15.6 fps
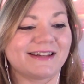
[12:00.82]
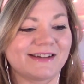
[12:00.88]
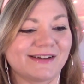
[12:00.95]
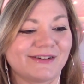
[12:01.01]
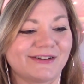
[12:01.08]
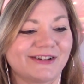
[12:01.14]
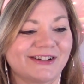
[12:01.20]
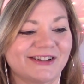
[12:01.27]

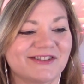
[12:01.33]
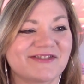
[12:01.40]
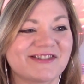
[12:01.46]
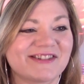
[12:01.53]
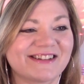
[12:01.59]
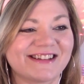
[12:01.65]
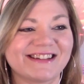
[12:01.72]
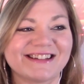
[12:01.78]

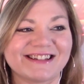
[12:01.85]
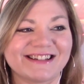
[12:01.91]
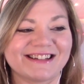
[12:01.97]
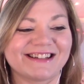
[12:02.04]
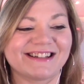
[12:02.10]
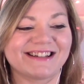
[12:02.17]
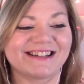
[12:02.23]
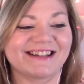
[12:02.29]
do?
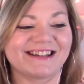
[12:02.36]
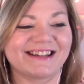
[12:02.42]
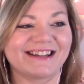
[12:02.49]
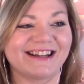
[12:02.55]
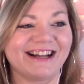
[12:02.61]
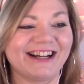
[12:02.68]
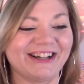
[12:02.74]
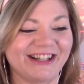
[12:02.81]

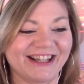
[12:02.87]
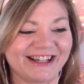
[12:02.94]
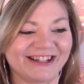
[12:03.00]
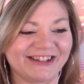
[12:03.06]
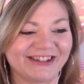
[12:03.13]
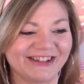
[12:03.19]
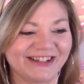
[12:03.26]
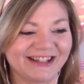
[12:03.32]
Oh
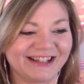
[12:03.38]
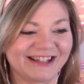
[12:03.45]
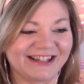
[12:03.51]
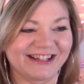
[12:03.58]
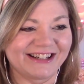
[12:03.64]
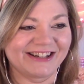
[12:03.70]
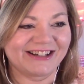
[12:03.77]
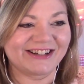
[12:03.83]
no.
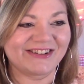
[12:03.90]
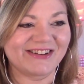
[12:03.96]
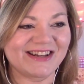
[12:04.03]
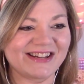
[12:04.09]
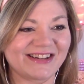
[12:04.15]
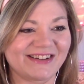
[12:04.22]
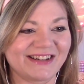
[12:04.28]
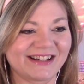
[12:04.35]
What are you
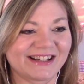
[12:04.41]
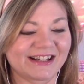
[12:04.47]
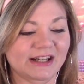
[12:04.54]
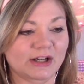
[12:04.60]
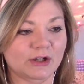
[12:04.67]
doing?